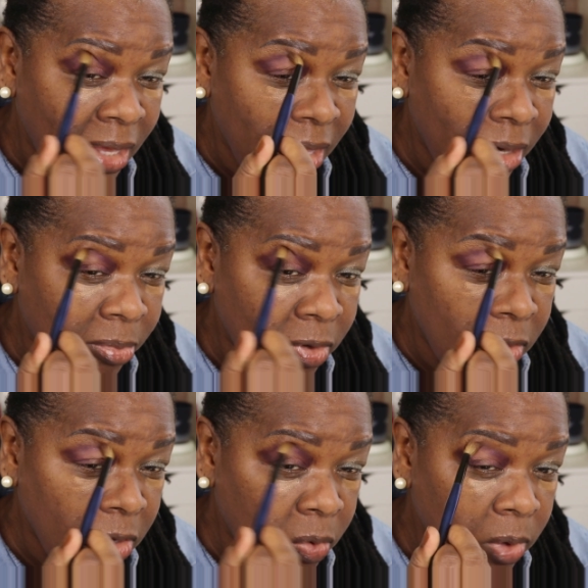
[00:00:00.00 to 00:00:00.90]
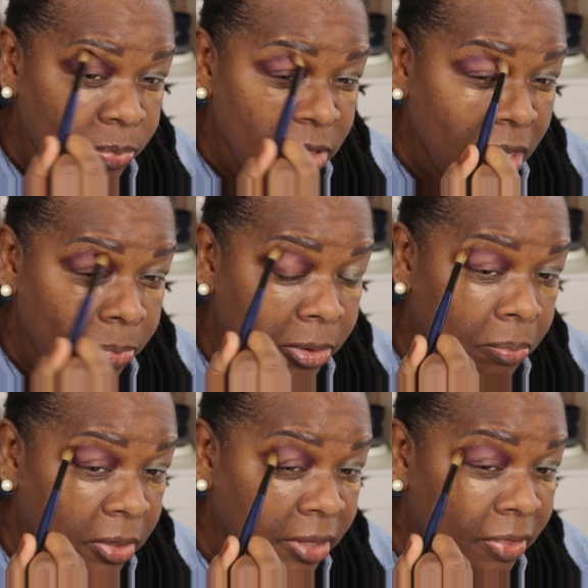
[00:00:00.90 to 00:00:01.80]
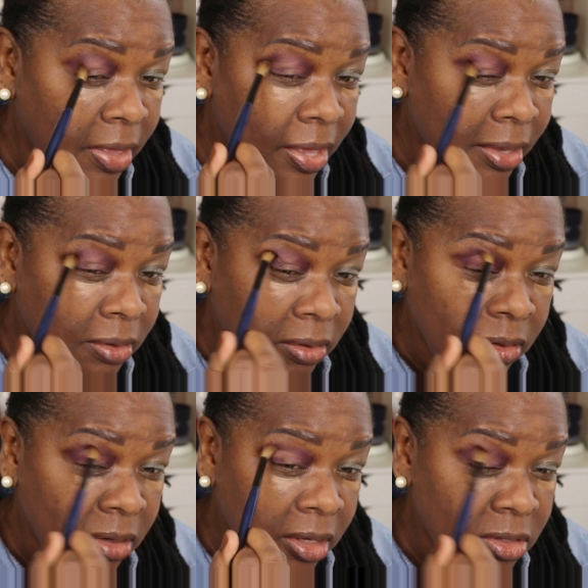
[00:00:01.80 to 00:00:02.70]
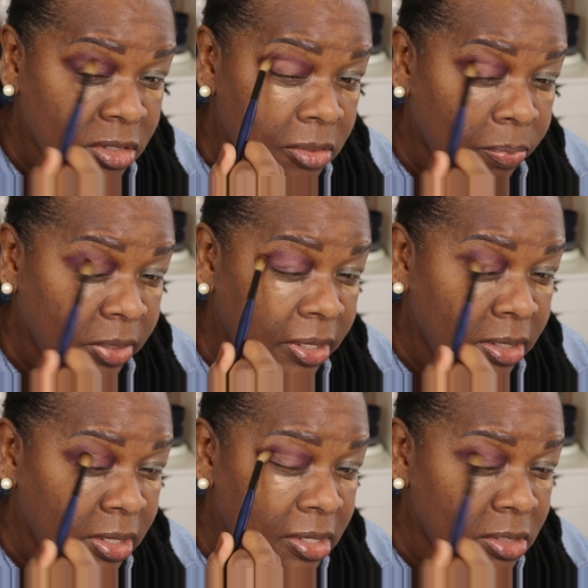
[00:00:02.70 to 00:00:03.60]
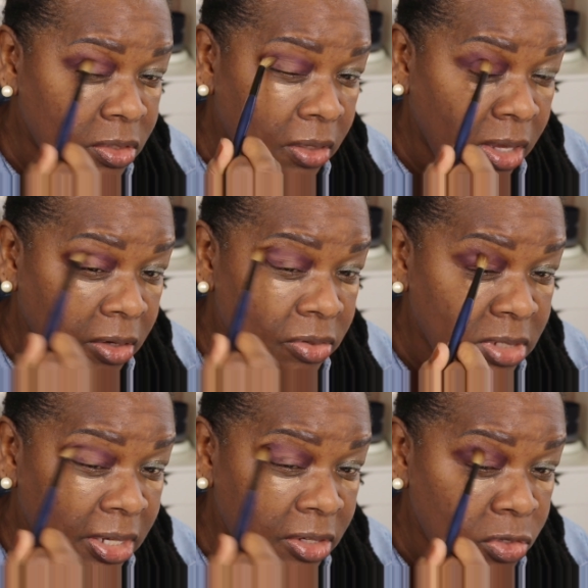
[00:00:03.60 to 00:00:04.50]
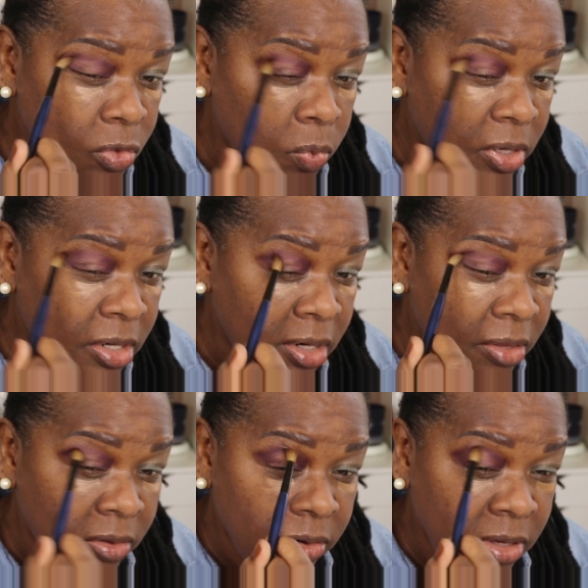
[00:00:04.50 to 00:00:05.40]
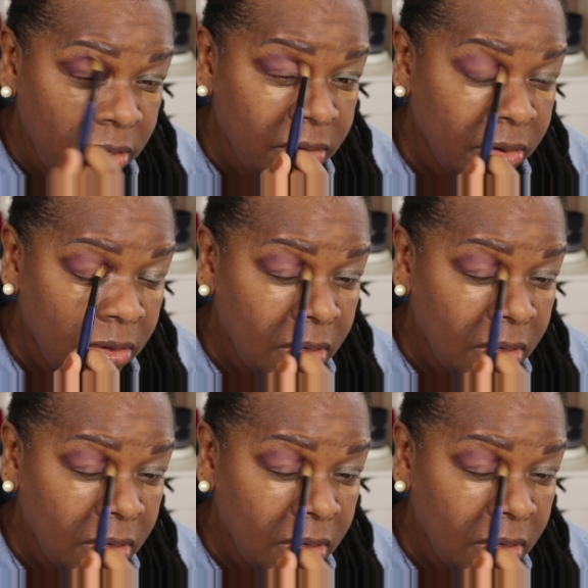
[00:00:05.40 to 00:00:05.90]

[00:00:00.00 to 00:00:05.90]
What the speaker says: And I'm going to go up top and blend that, and just blend these colors into one another here.